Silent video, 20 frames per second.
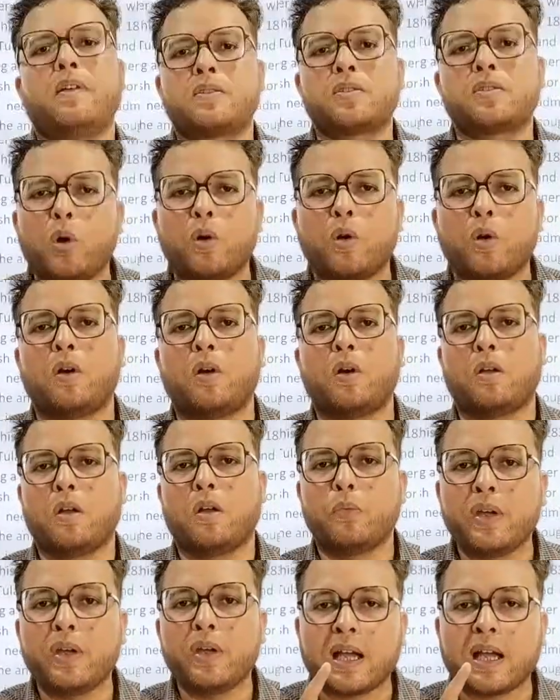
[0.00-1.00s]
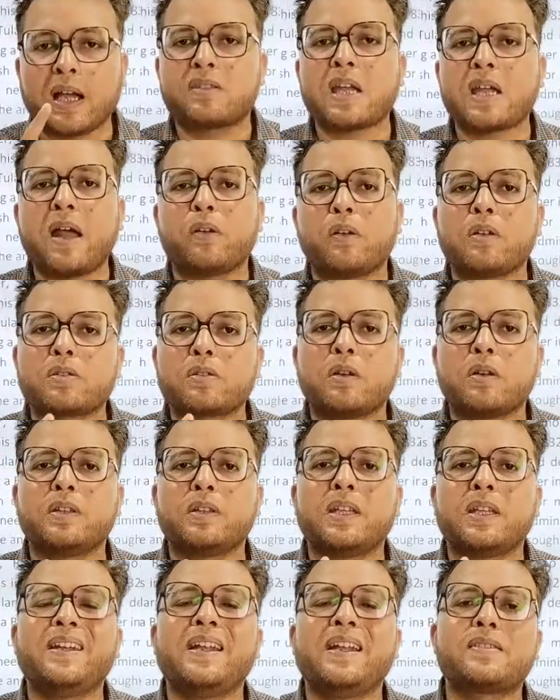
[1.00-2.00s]
So, with Kachar also,
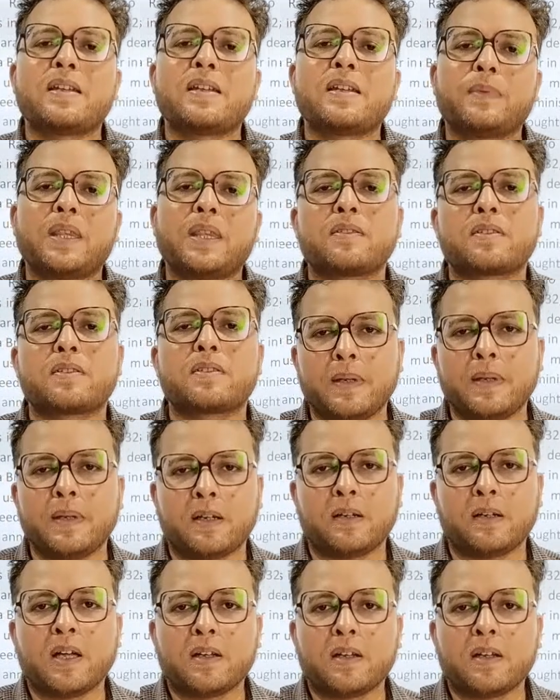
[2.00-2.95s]
they did something similar.